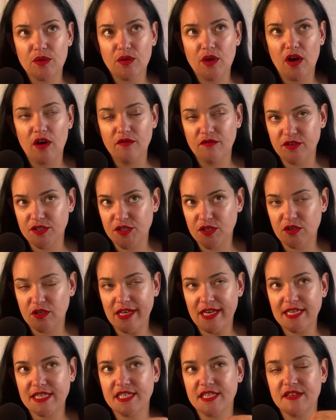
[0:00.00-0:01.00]
of physical
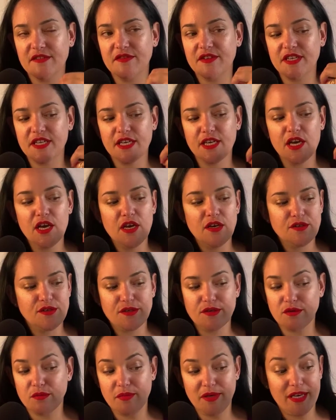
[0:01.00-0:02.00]
activity
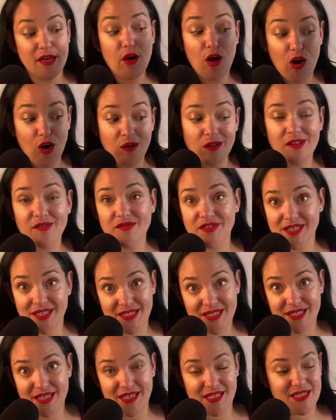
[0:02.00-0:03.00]
to be all of
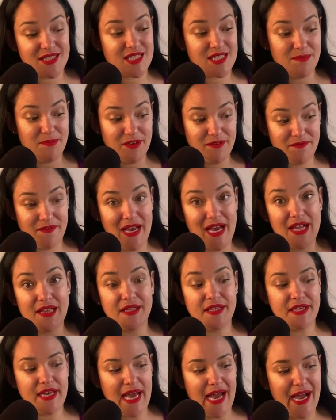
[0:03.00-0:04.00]
these things, to be
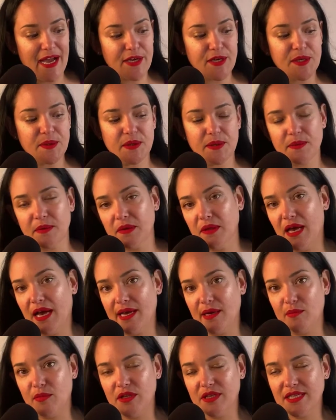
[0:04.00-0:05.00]
valid, accurate,
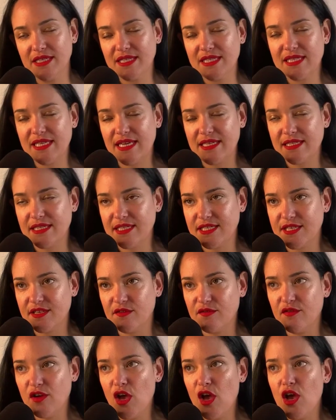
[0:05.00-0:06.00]
reliable, and
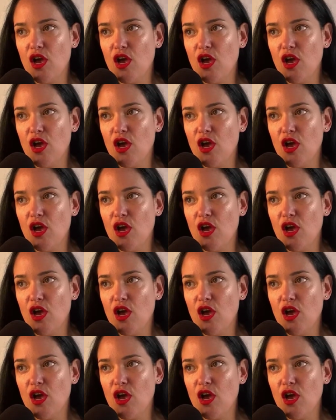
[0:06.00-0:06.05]
sensitive.